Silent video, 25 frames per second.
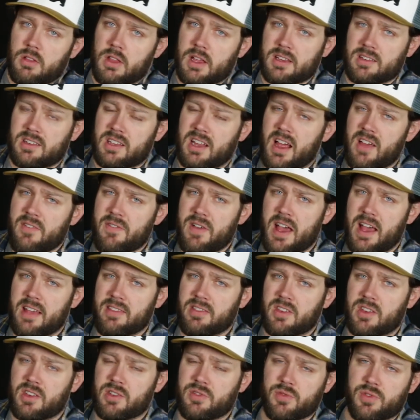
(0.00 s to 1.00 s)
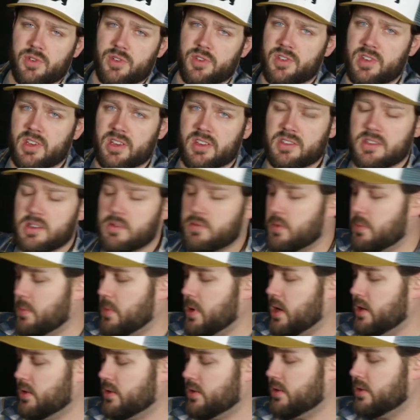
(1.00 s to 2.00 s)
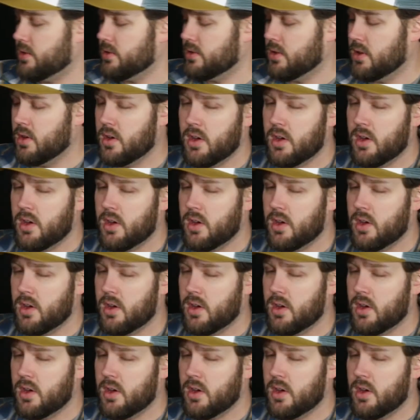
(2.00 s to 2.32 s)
Like I said, I've had this for 6-7 months